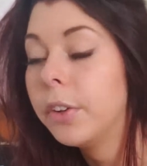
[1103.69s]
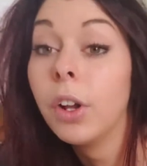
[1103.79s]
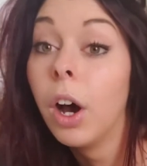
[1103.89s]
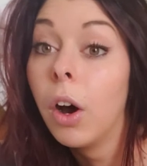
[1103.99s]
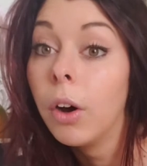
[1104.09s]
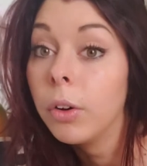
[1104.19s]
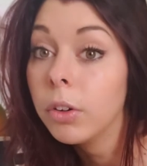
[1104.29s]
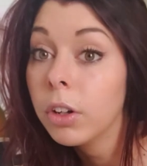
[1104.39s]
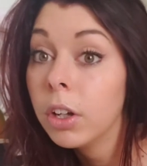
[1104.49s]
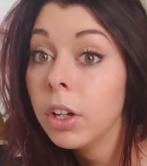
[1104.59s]

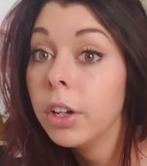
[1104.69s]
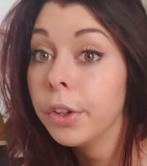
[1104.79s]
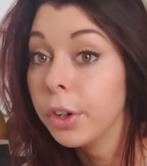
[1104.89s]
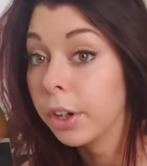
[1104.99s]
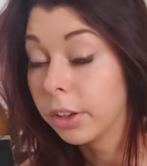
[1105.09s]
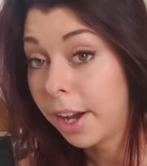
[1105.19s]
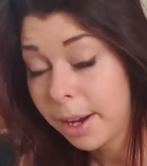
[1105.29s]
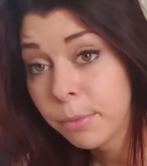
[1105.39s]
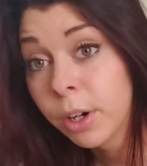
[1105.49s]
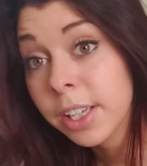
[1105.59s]
No, you're a
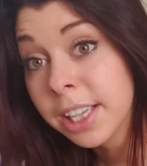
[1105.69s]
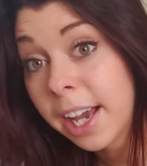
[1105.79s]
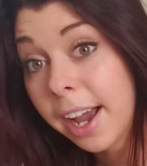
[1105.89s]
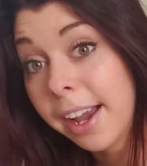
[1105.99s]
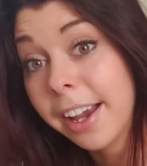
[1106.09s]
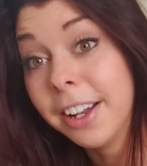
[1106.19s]
lot more than that,